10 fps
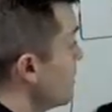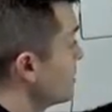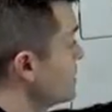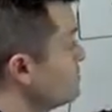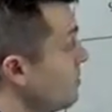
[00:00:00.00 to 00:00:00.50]

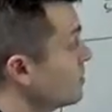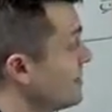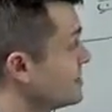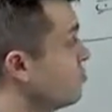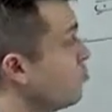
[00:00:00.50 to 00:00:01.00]
running this model,
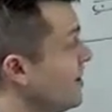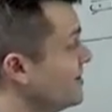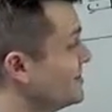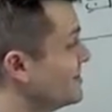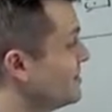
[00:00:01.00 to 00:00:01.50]
that's
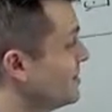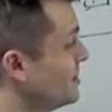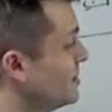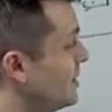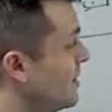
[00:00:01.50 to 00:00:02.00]
great,
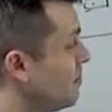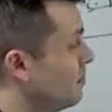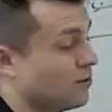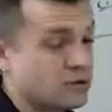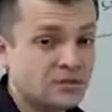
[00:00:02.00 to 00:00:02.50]

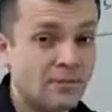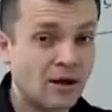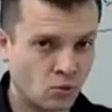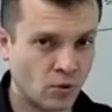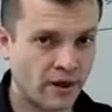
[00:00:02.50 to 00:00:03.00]
but there is a
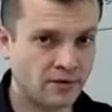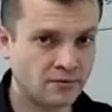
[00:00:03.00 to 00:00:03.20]
better way.